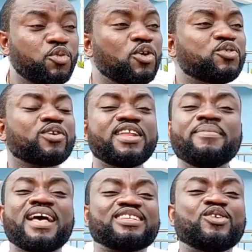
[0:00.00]
Those who
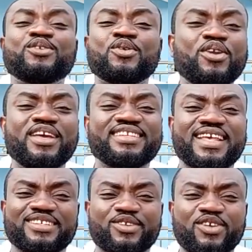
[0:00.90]
claim he has not done
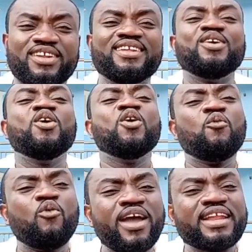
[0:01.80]
anything, has not done it.
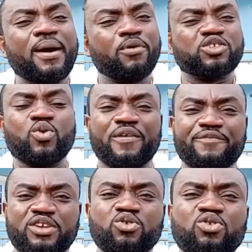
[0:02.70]
When Apostle
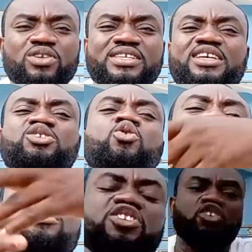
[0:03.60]
Alfred Yunus has
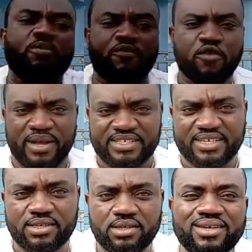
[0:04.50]
showed job of
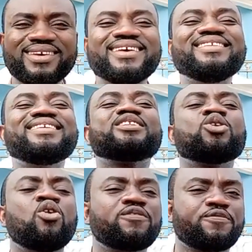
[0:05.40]
Obaseki, they
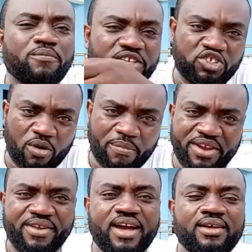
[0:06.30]
turned from the job
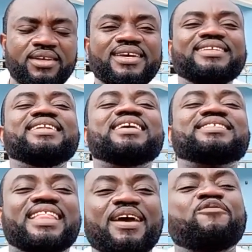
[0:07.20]
area. They now
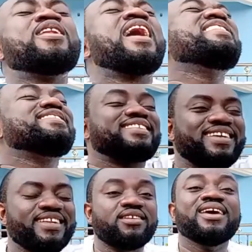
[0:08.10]
started, Fulani is
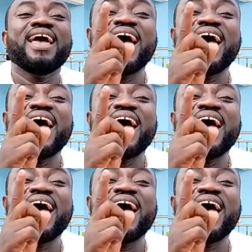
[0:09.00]
killing.